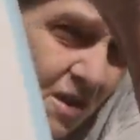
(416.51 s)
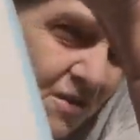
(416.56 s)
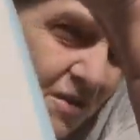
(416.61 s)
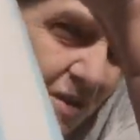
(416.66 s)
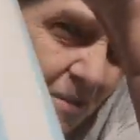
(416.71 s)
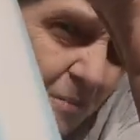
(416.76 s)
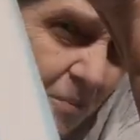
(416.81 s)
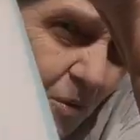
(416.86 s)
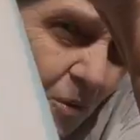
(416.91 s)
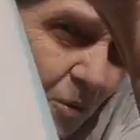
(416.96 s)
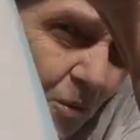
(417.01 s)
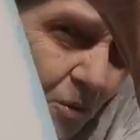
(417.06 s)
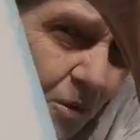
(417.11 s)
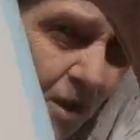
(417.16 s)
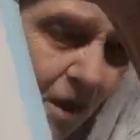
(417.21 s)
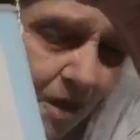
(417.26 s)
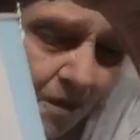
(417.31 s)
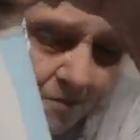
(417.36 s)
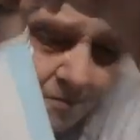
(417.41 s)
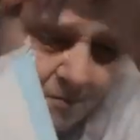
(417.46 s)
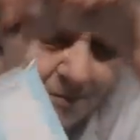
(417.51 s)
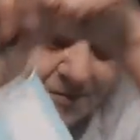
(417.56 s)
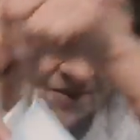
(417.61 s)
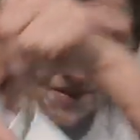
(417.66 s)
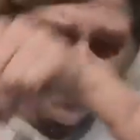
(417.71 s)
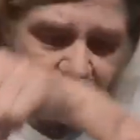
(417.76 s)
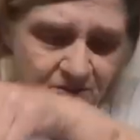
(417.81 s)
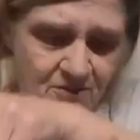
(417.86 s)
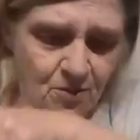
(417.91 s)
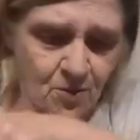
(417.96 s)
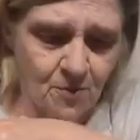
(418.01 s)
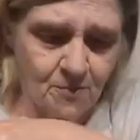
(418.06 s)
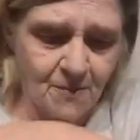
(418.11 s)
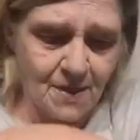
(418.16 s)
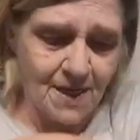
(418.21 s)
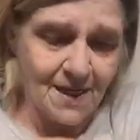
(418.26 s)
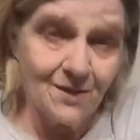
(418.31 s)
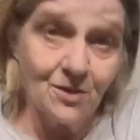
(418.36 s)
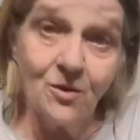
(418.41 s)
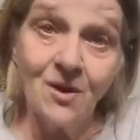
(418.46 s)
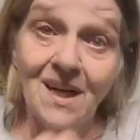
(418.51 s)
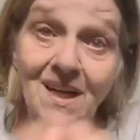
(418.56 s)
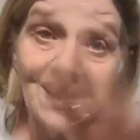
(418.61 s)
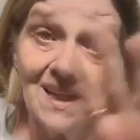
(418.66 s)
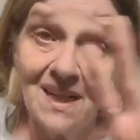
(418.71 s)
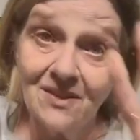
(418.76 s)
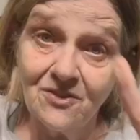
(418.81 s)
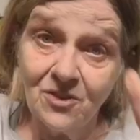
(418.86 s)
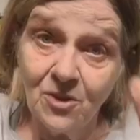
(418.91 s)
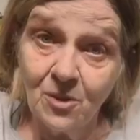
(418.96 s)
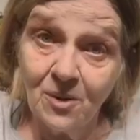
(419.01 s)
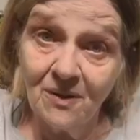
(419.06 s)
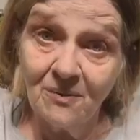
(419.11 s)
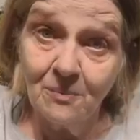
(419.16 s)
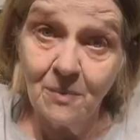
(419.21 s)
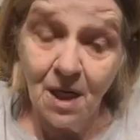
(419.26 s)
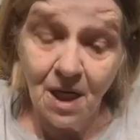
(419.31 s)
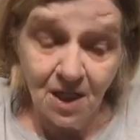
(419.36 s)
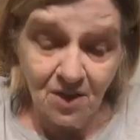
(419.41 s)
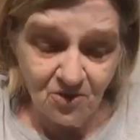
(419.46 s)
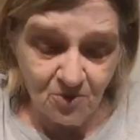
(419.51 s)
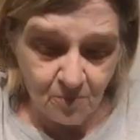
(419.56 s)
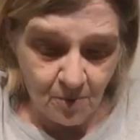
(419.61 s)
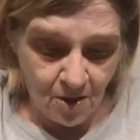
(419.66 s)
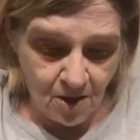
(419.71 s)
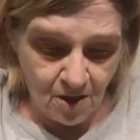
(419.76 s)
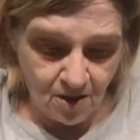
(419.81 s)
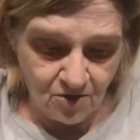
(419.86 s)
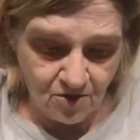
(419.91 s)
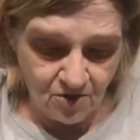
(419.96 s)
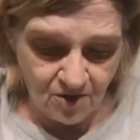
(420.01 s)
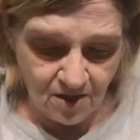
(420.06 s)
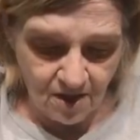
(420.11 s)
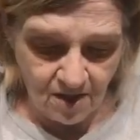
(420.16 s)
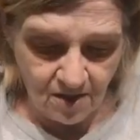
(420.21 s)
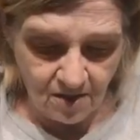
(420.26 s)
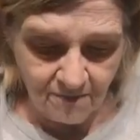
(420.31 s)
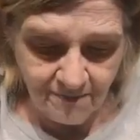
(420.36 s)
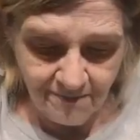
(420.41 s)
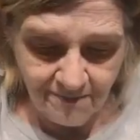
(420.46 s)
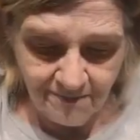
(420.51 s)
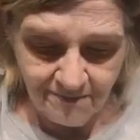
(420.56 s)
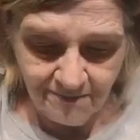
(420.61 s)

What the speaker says: It did pull it up. But this is on metal, and I do have Mod Podge down.